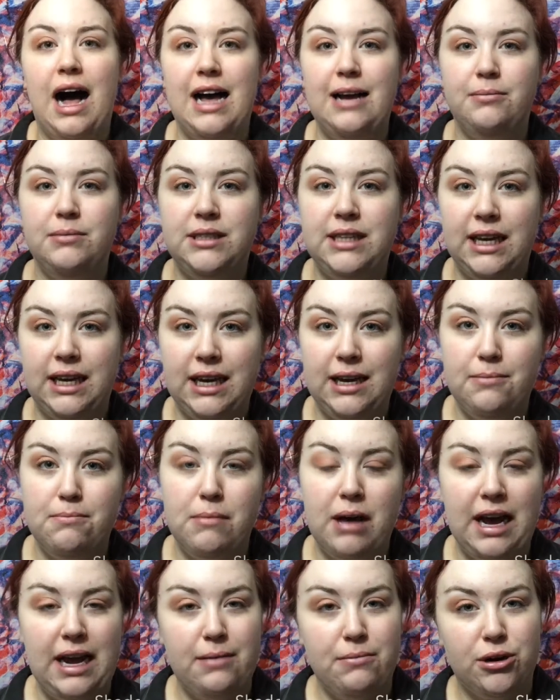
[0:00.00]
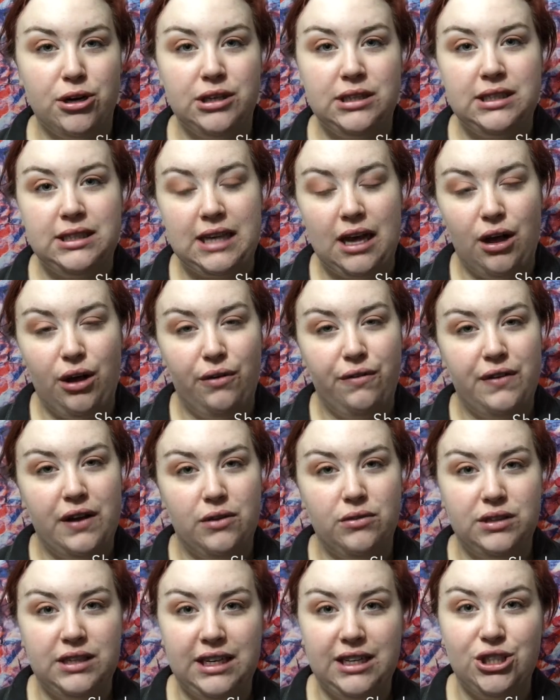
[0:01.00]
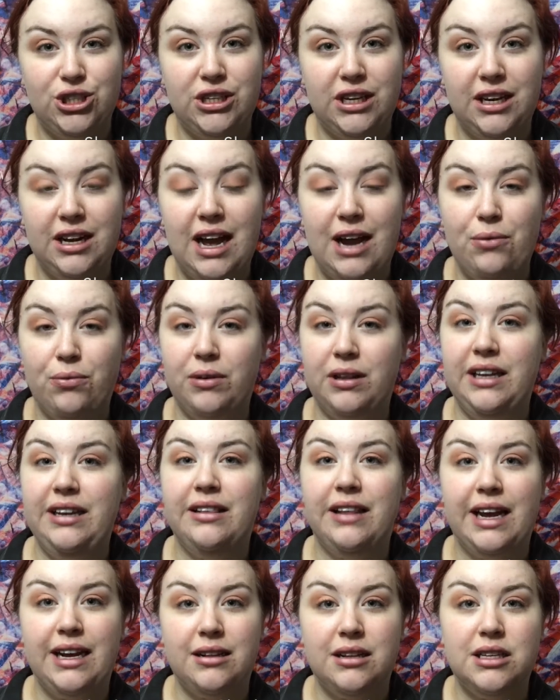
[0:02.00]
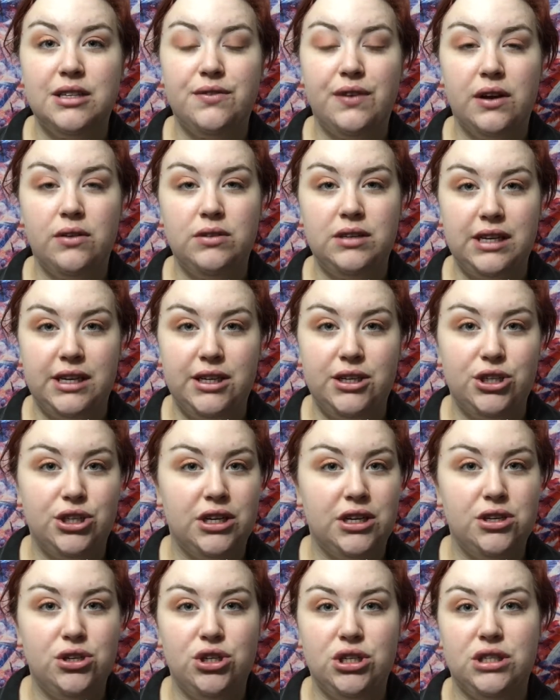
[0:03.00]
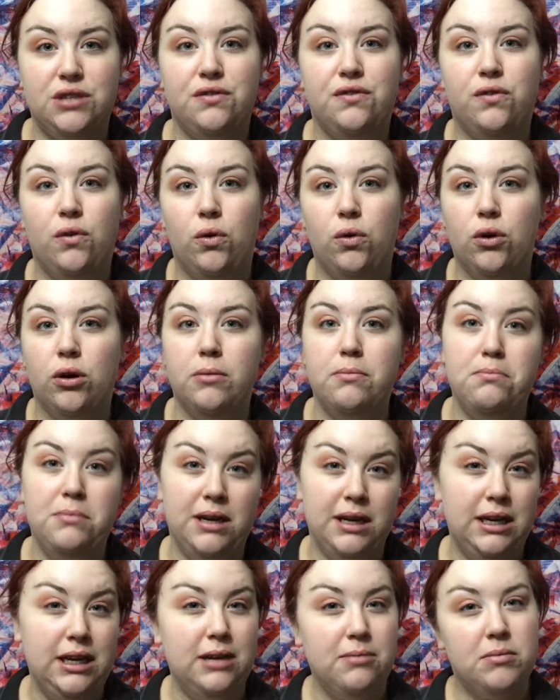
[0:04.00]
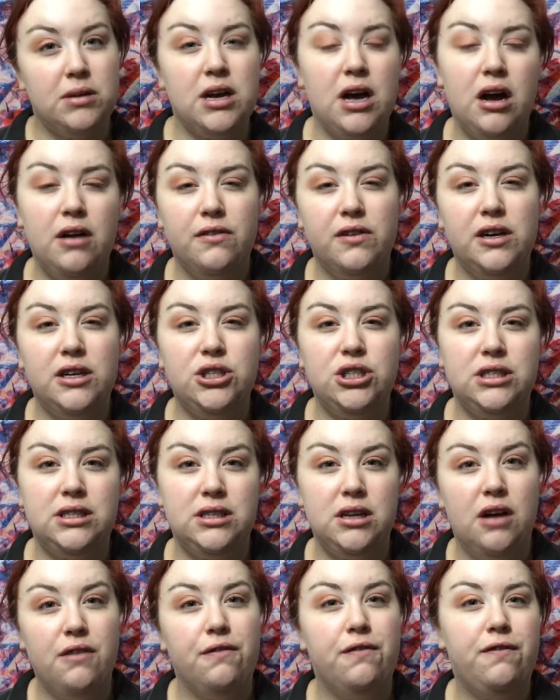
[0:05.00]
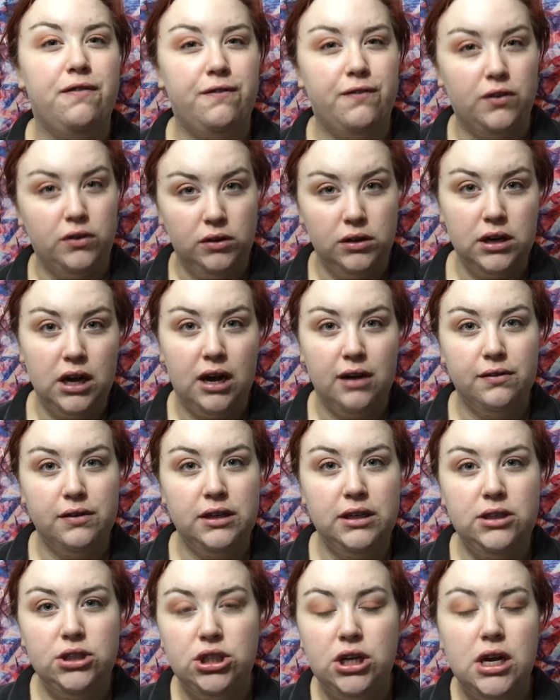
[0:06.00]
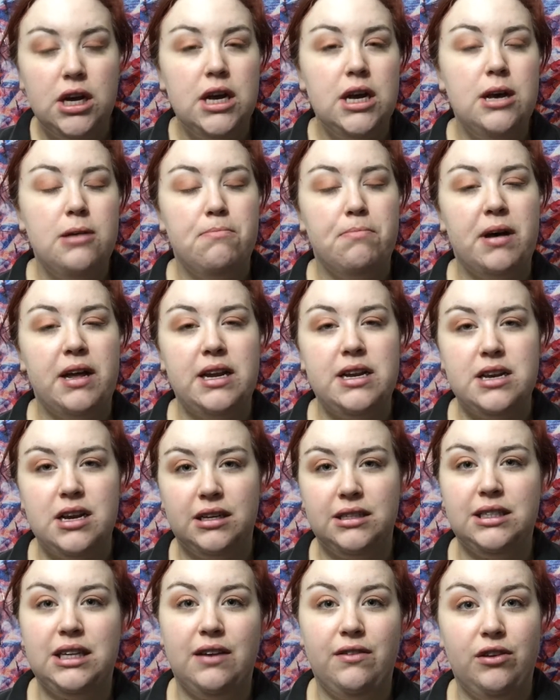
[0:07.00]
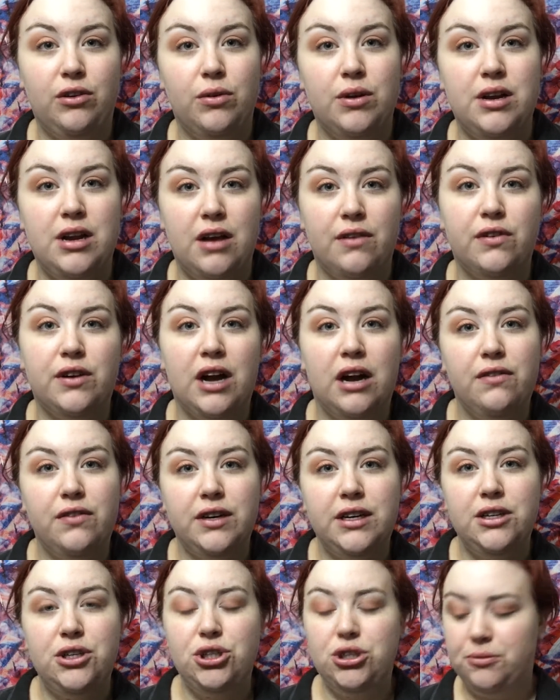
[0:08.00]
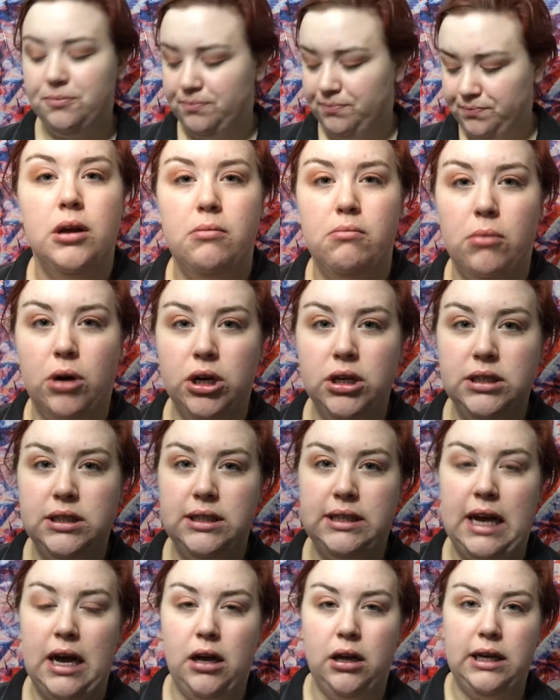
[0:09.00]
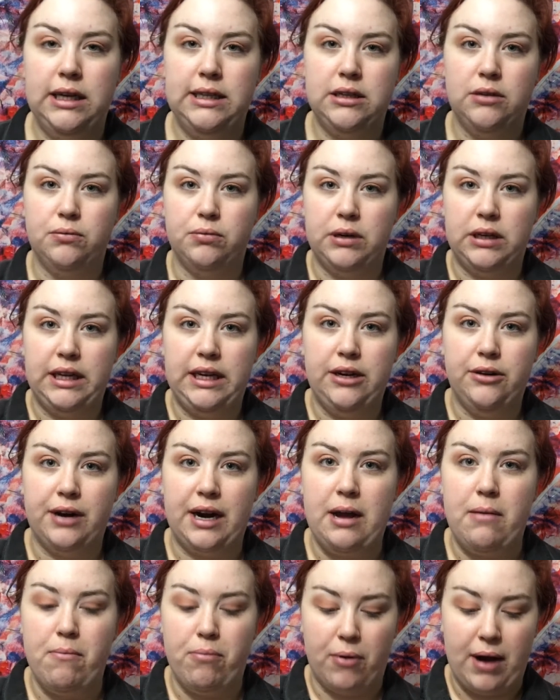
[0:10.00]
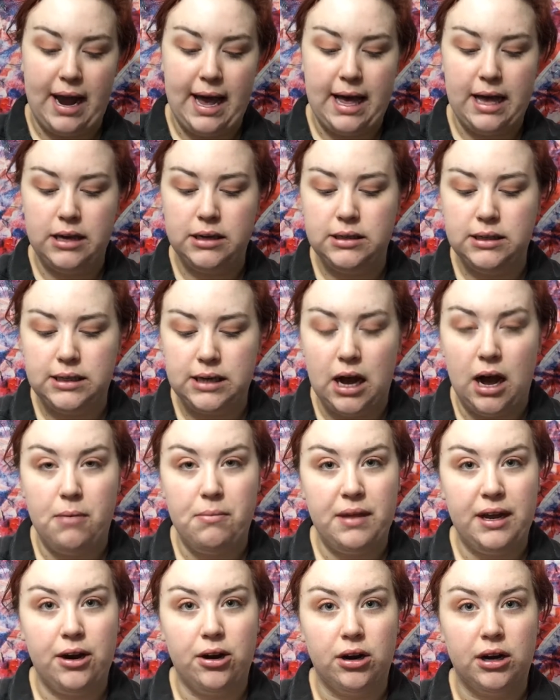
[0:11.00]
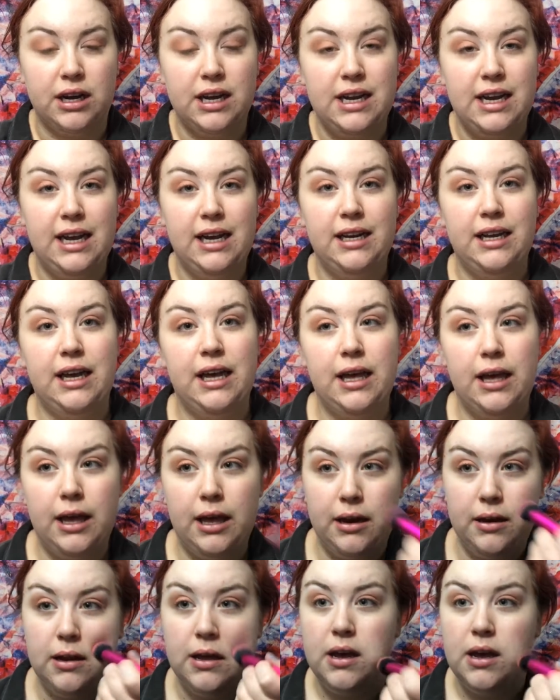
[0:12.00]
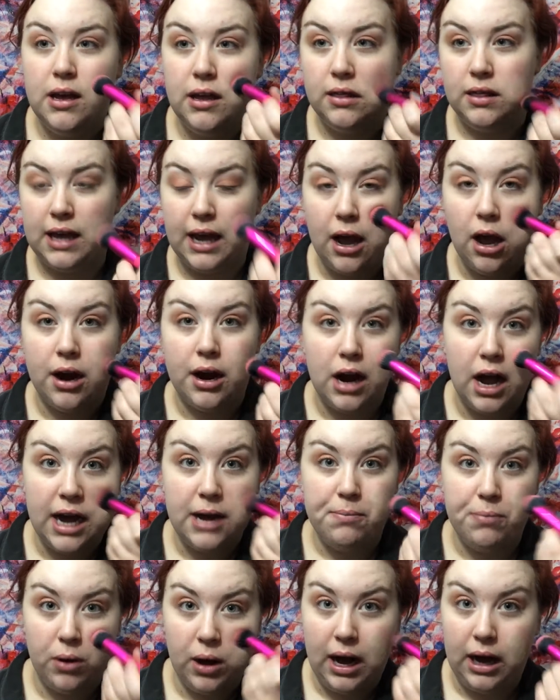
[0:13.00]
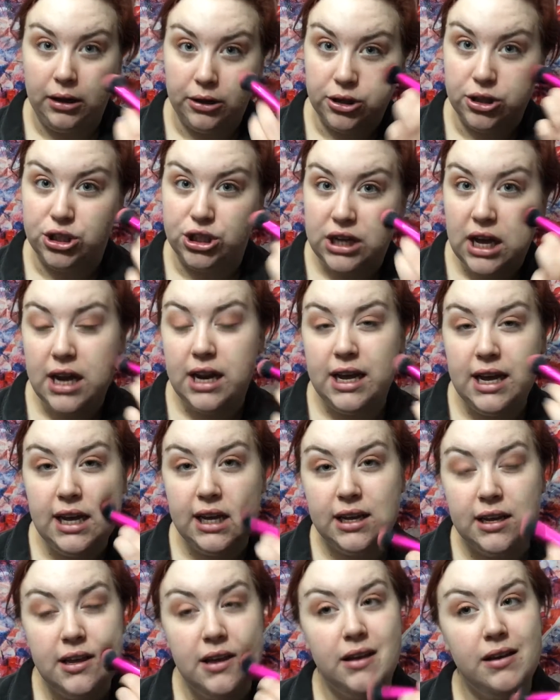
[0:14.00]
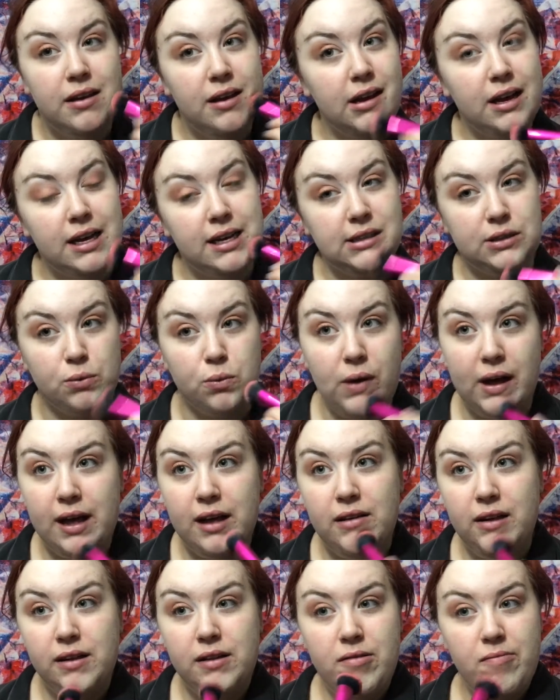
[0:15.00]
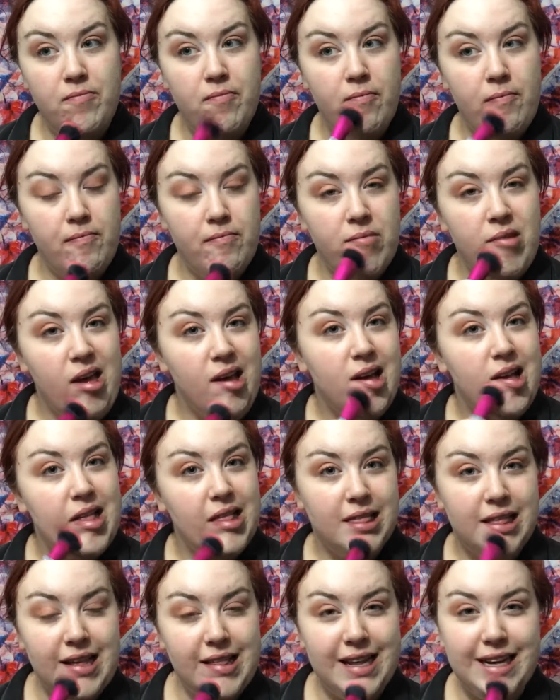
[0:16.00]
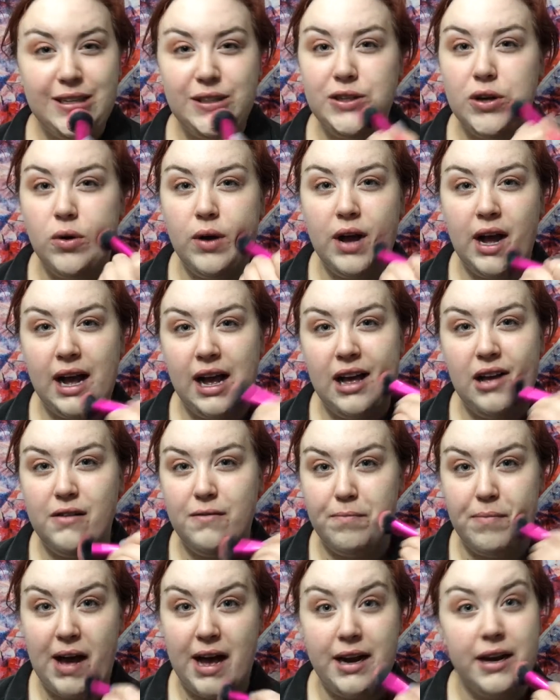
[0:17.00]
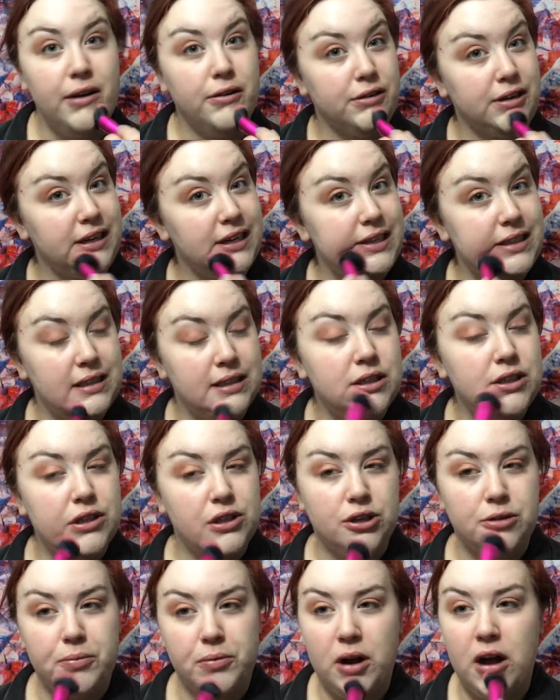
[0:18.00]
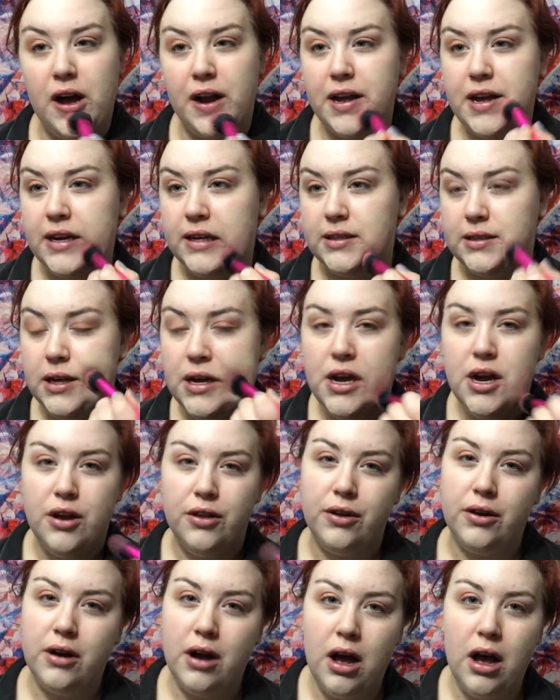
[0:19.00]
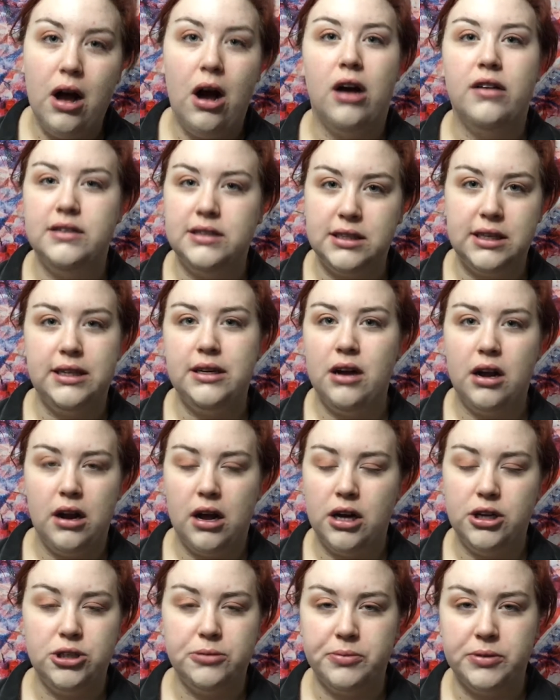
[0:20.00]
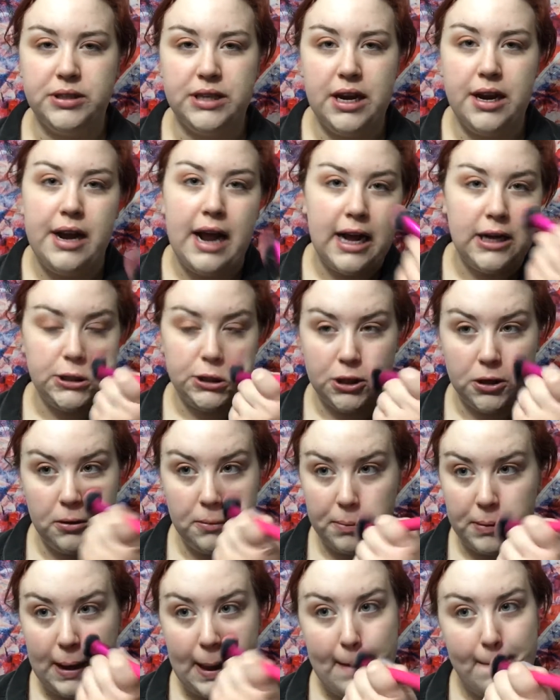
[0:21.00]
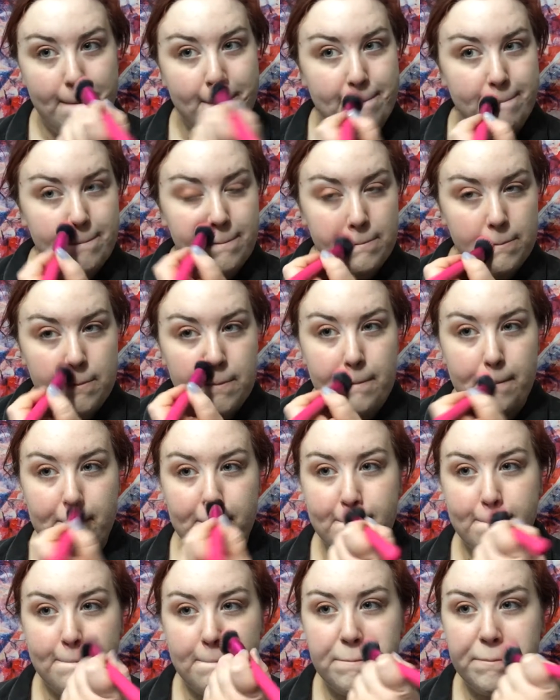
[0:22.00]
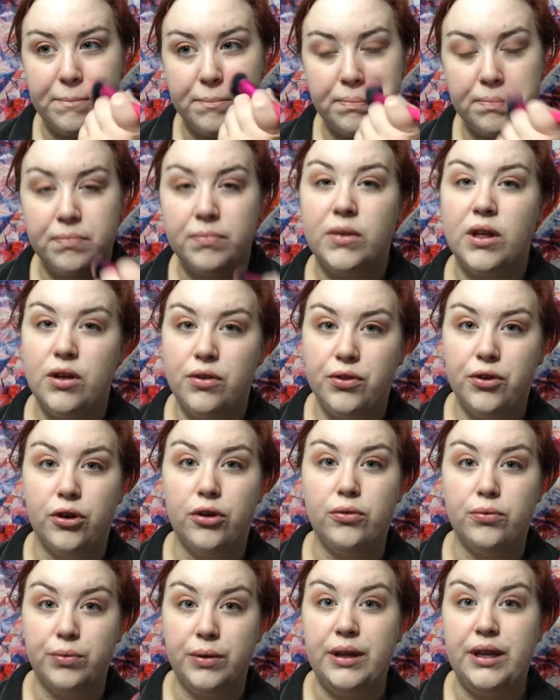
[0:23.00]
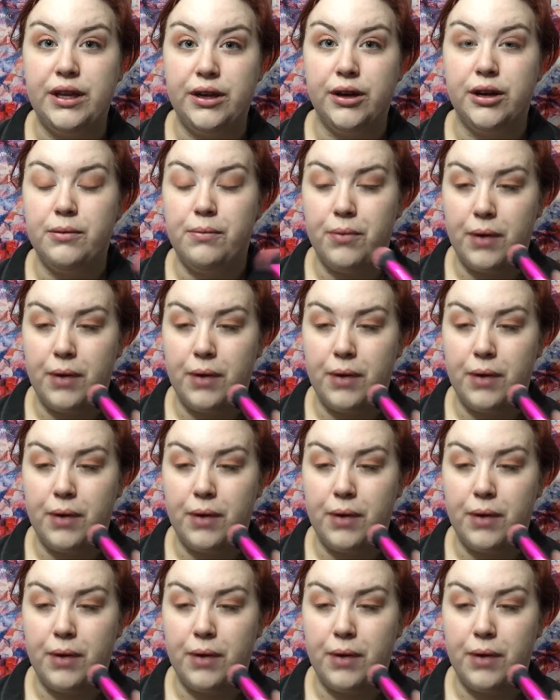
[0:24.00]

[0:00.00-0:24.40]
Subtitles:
I'm taking my Marcel foundation. I really like this foundation just for medium coverage. It's not full coverage, but it does give you enough coverage. Marcel is a really great brand. They are Canadian. They are hypoallergenic as well. And they don't have bad ingredients into their products. They're not, obviously not 100% natural, but they're a really good